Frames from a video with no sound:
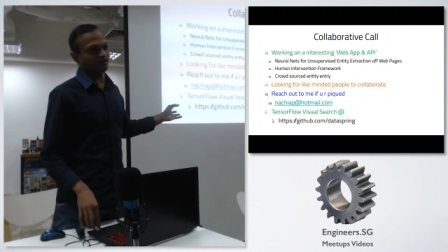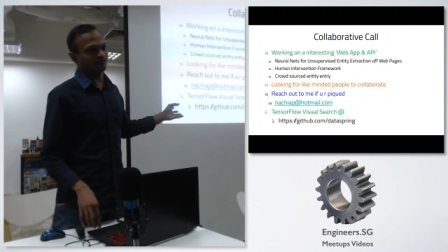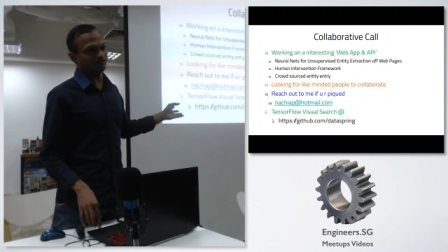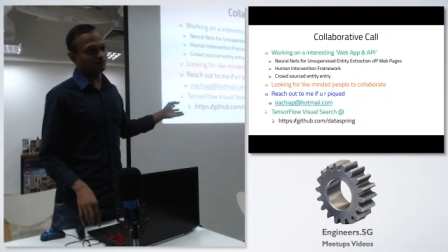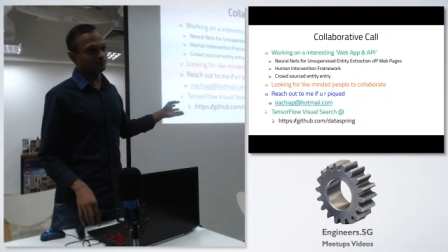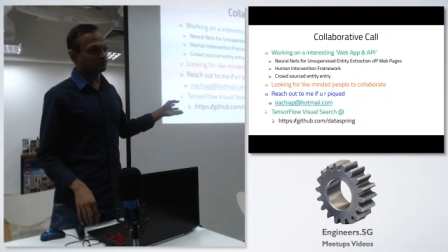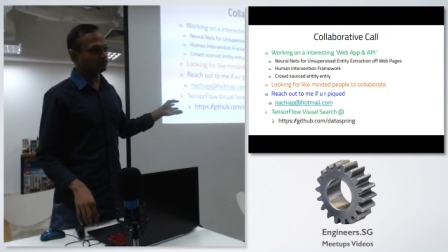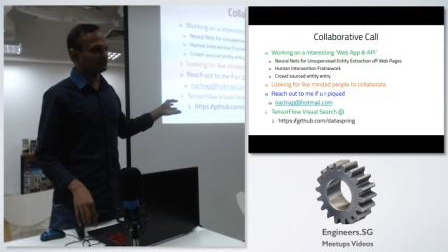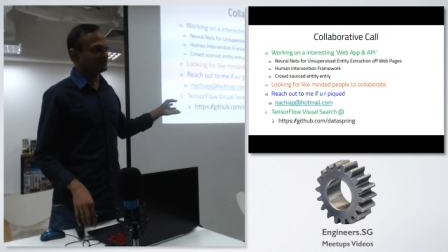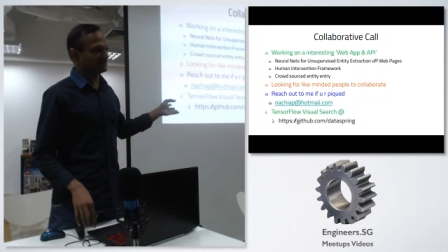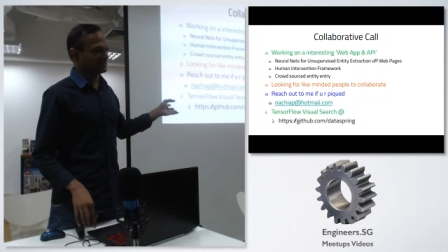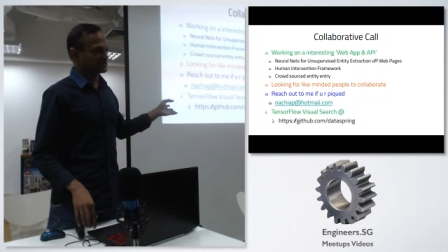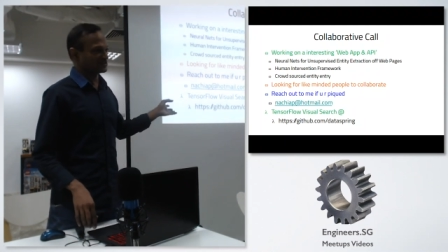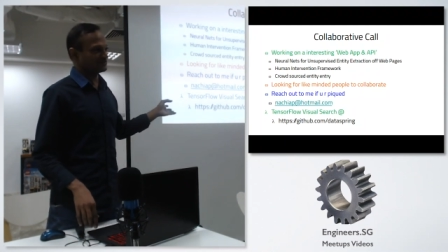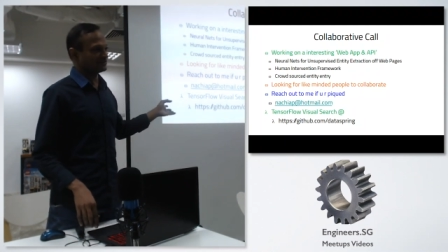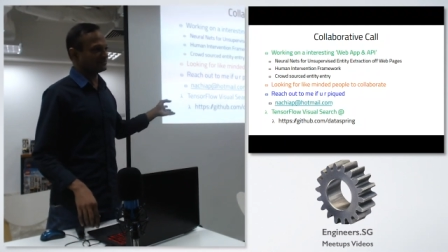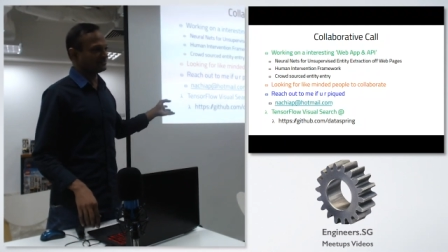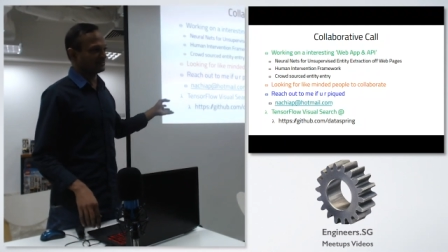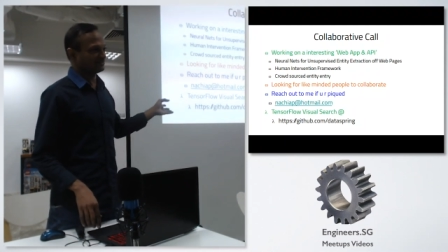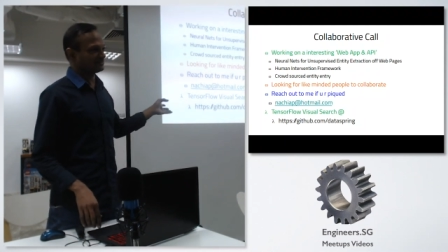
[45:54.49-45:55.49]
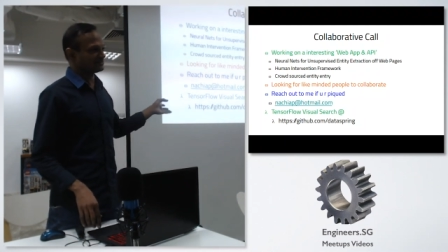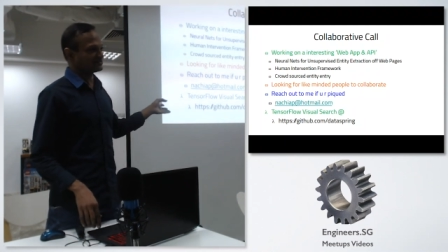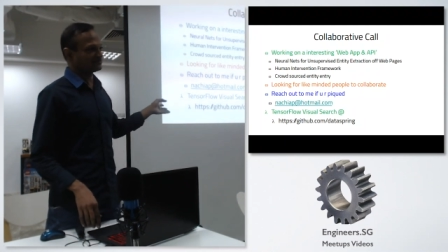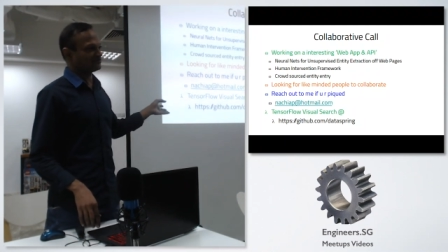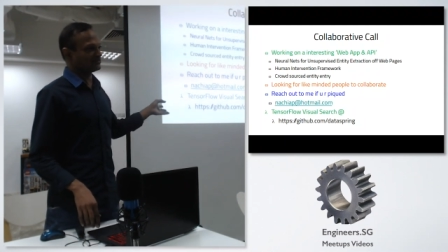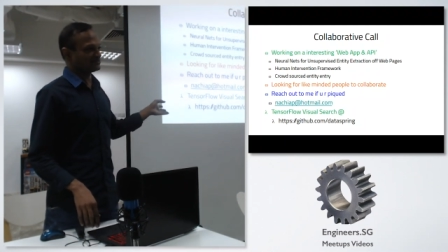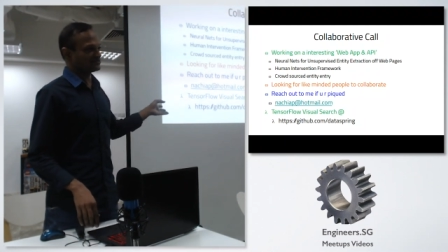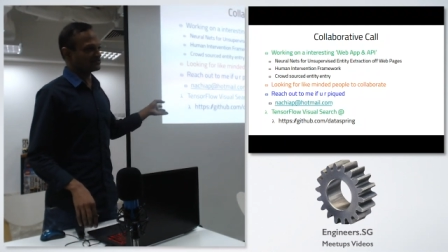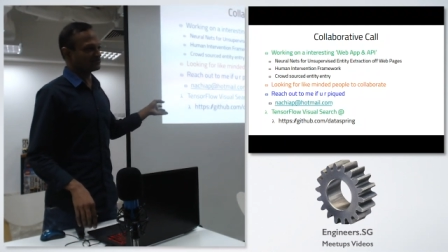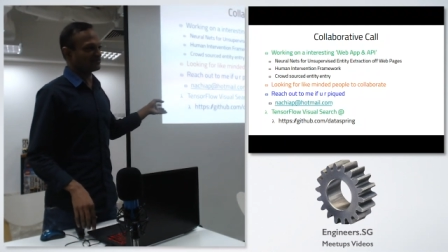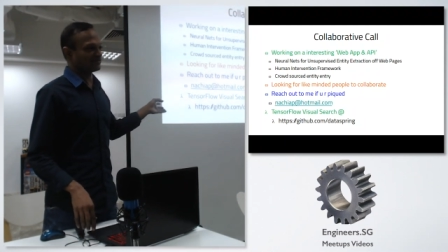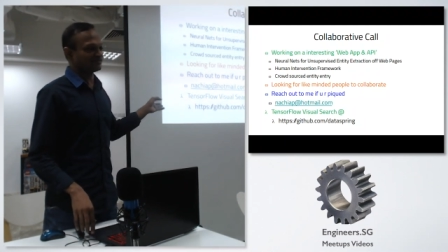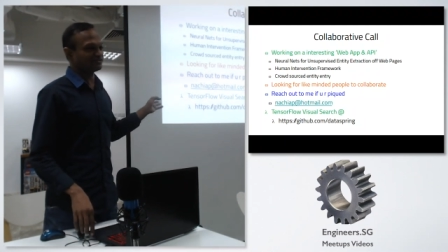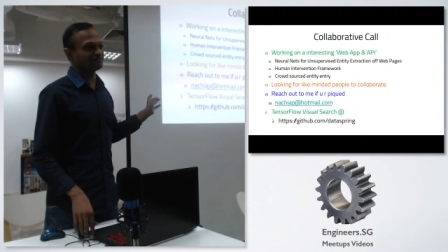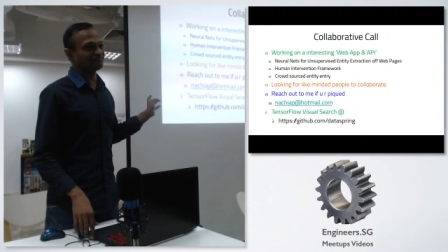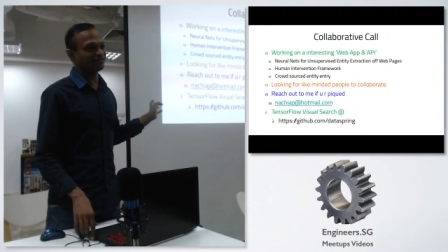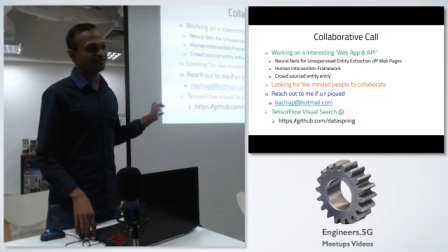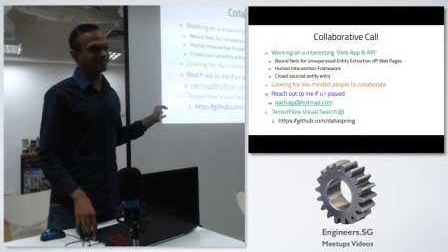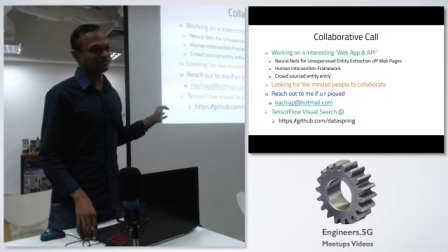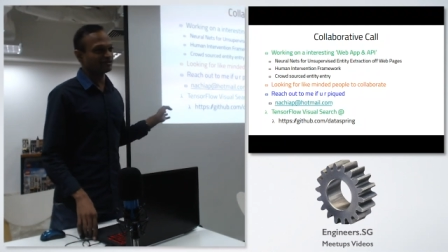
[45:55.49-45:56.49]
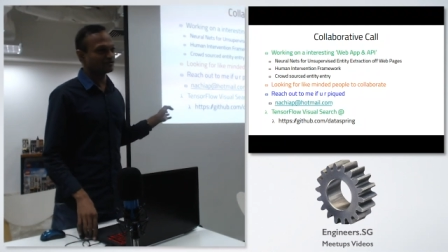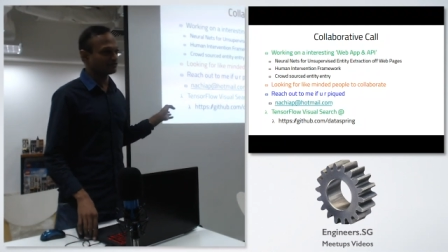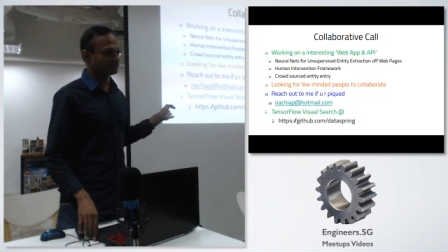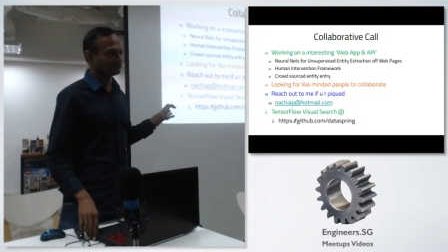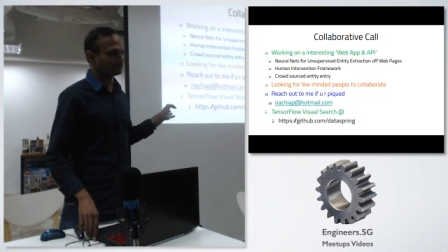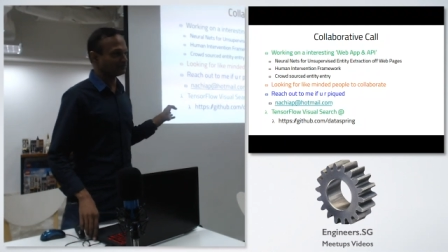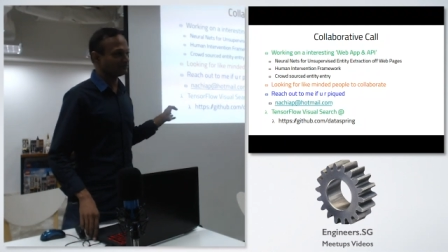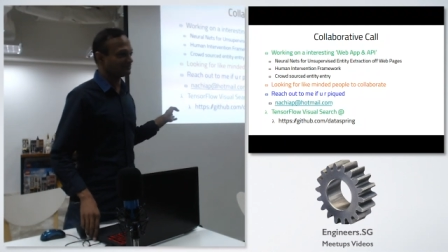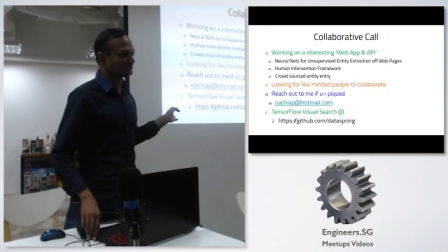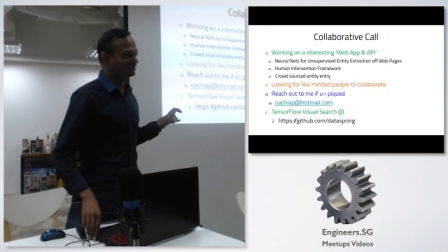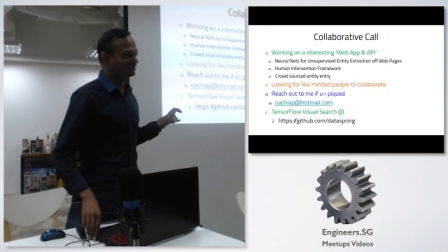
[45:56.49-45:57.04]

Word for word: of improvement has to be done. It's, it's very, very crude,